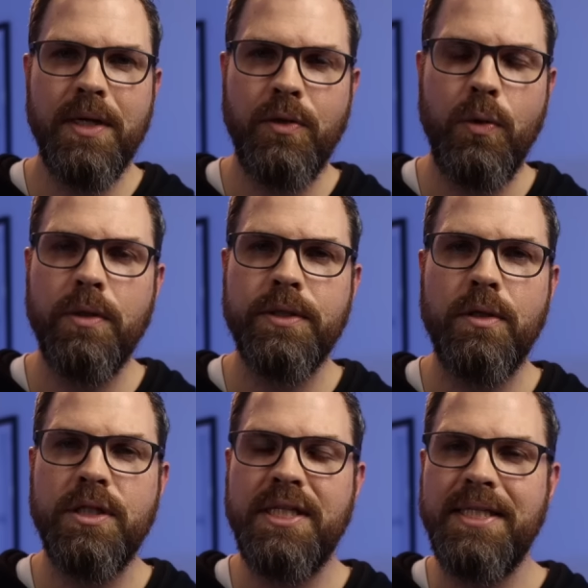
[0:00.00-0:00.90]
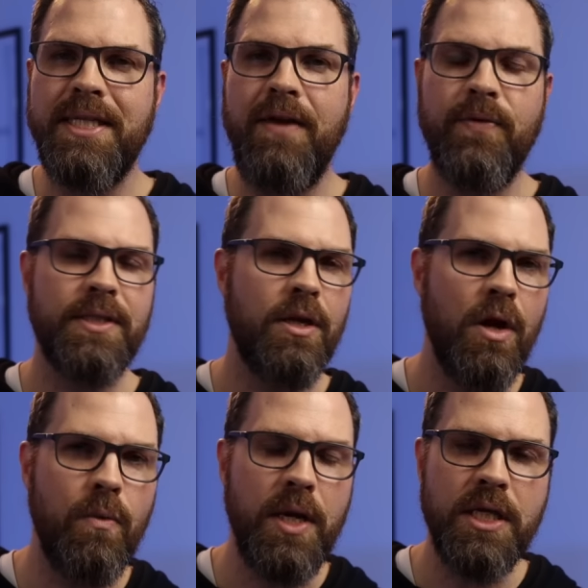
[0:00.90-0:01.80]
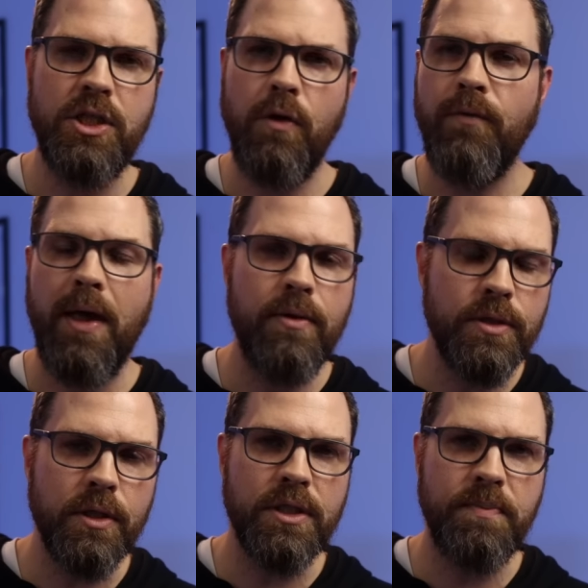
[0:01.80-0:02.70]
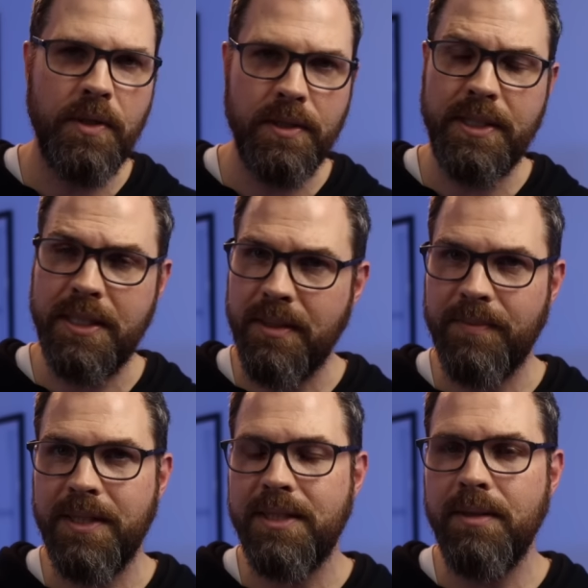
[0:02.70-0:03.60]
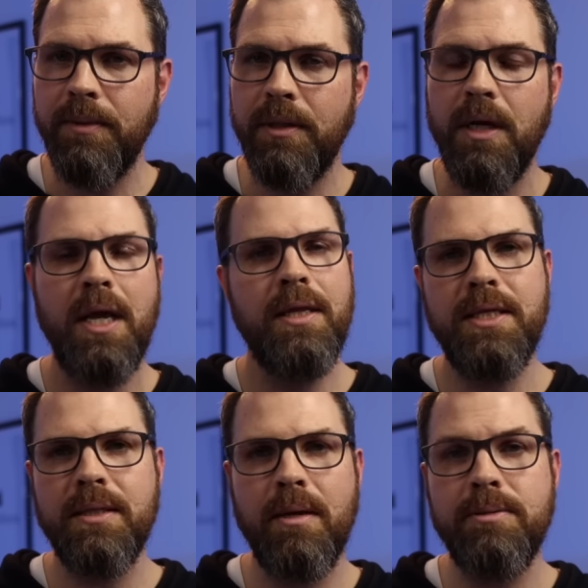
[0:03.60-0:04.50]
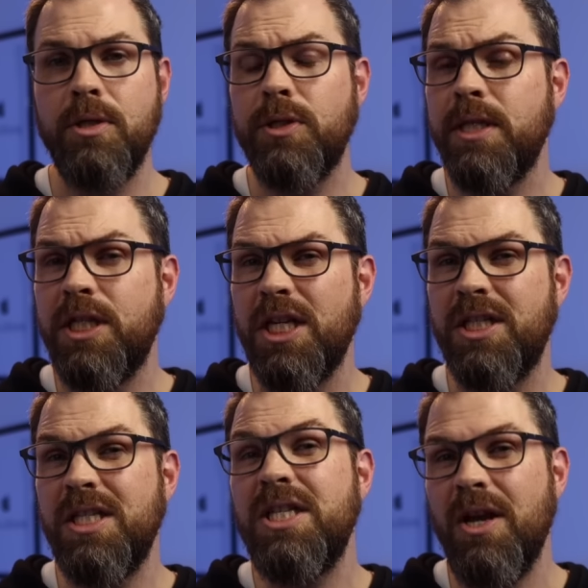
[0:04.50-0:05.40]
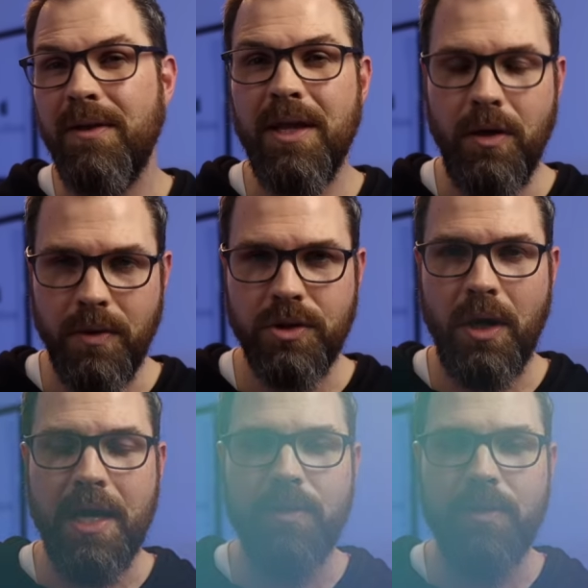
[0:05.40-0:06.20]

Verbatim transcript: a Google search to see if it's a known issue, if others are experiencing something similar, then sometimes there's suggestions there that you can try